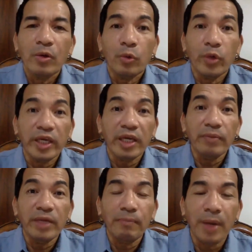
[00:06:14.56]
we can
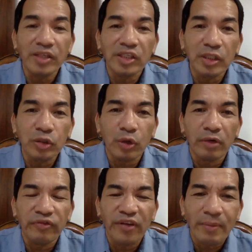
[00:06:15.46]
be a blessing to
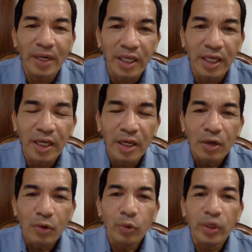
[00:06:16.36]
our family.
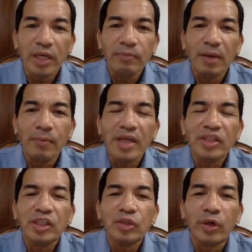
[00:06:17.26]
We can be a
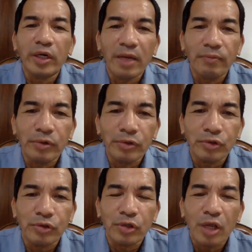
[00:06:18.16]
blessing to our
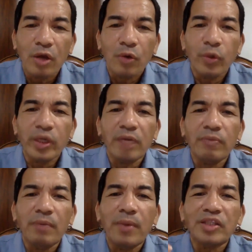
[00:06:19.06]
neighbors. We can
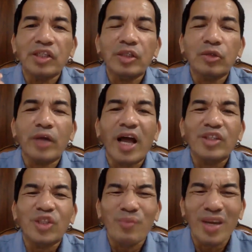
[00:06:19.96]
be a blessing to
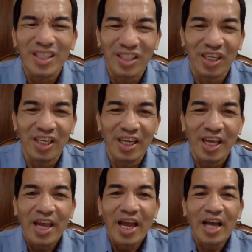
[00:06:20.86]
God's ministry
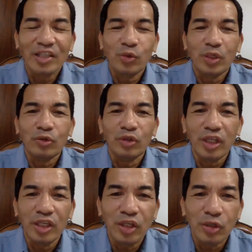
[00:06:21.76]
as we
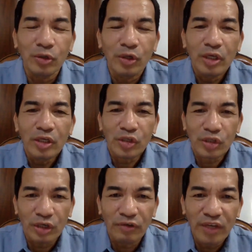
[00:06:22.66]
continue
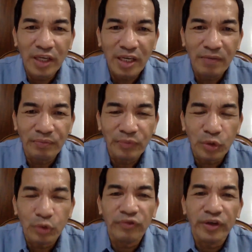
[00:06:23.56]
serving Him
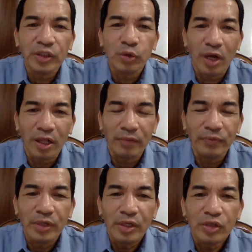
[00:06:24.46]
through virtual,
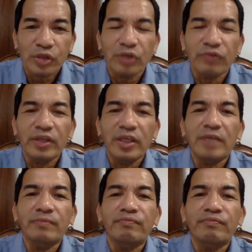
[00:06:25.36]
serving
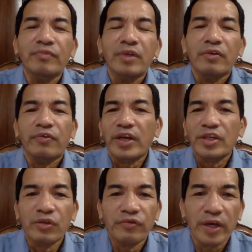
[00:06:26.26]
Him
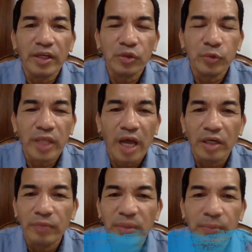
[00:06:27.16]
face-to-face with
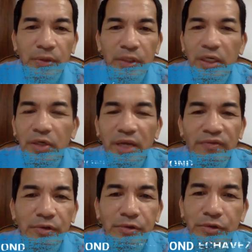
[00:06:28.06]
other people in our
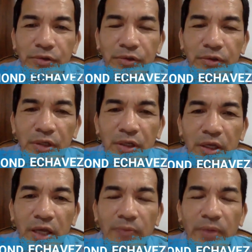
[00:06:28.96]
neighbors.
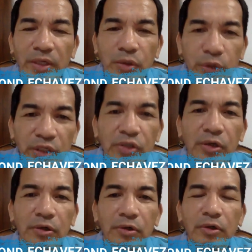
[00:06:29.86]
And by doing
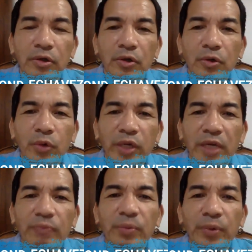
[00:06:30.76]
so, we
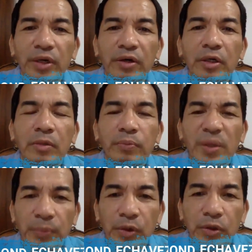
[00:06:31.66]
can prepare
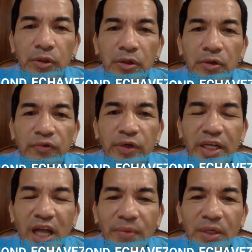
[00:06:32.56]
people for the
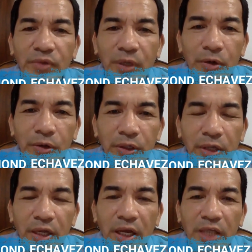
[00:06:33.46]
coming of the Lord
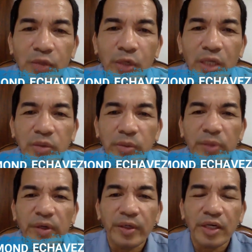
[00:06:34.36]
as well as
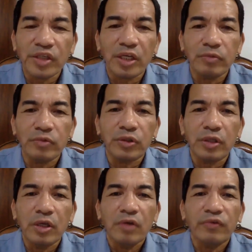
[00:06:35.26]
preparing
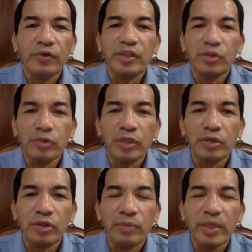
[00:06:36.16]
ourselves for His soon
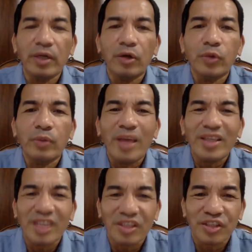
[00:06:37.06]
return. May the Lord will
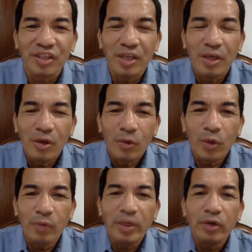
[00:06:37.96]
bless us.
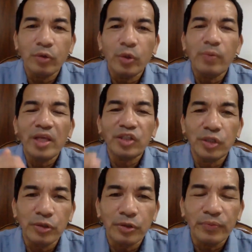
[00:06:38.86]
Well, the Lord will bless
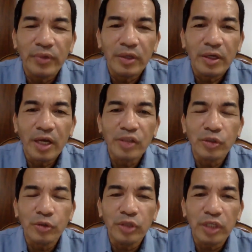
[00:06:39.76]
you as
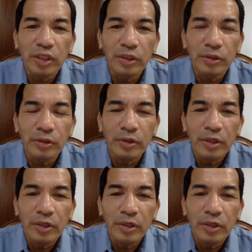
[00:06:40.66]
you continue